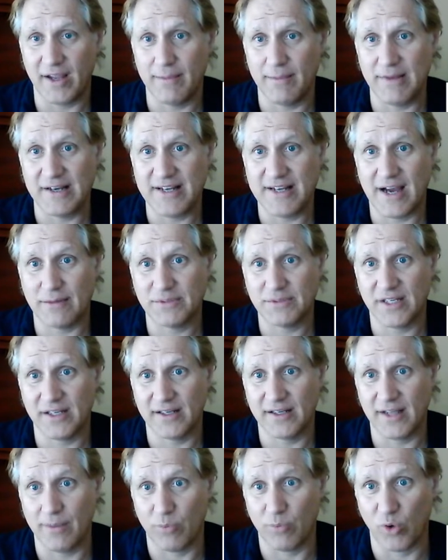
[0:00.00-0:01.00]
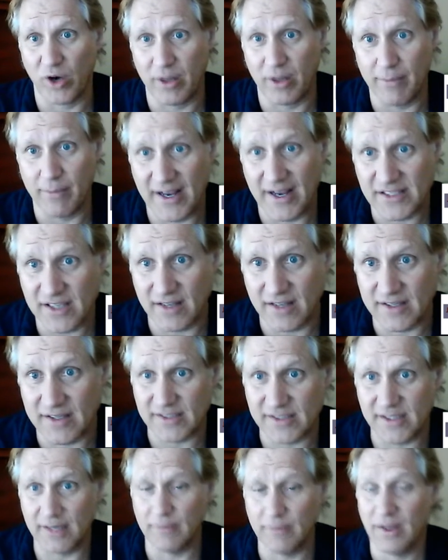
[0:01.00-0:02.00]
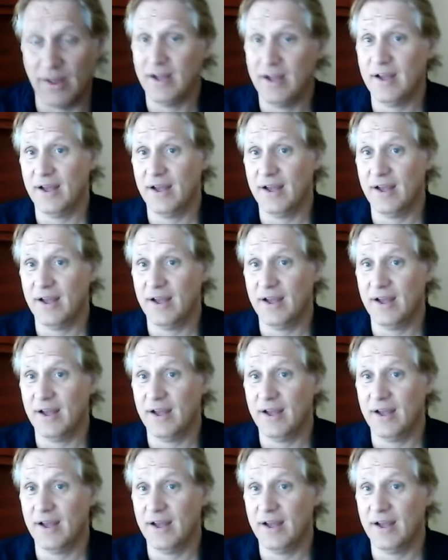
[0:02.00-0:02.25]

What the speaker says: can be top 10 type running backs on this team.